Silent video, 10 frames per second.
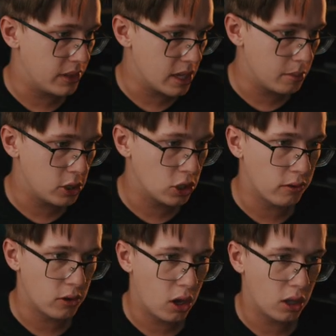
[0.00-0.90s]
The image
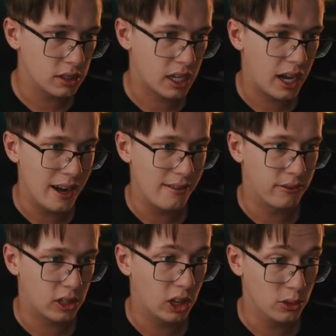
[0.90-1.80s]
overall is kind
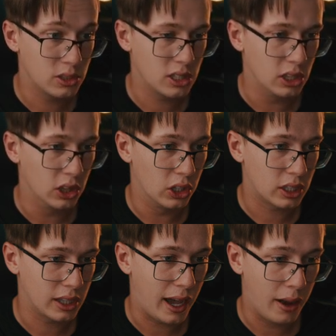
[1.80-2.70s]
of close to the
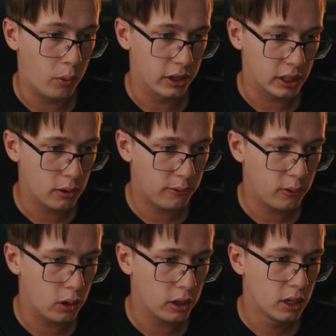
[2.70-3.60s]
look that I want to go
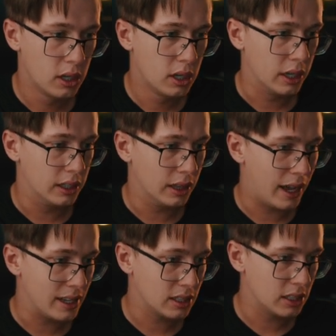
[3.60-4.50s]
for. And then
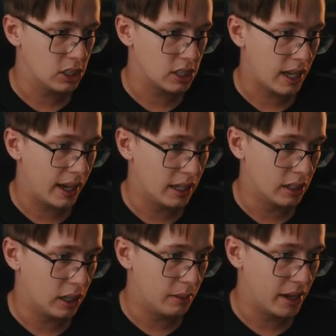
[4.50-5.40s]
lastly, just
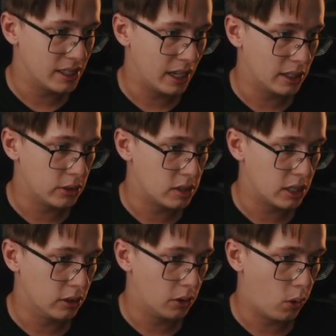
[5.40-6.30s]
adding my Dangyou
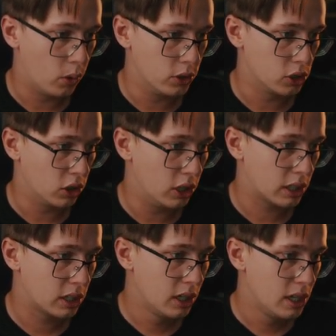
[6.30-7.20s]
teal and orange
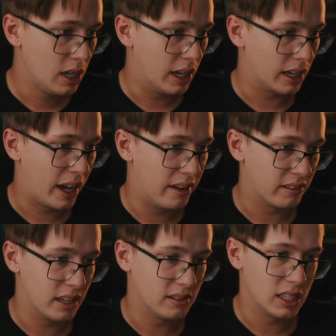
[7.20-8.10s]
look, and it kind
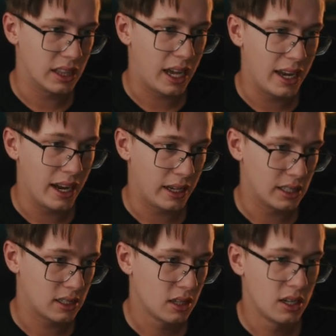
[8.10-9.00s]
of gives it that
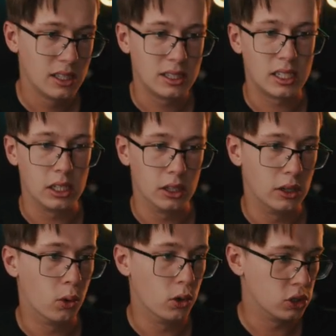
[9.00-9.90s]
nice teal
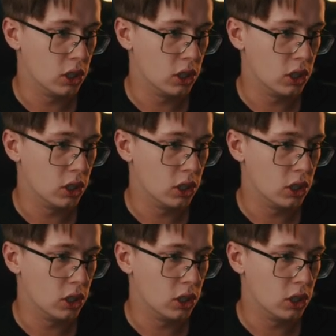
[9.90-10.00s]
and orange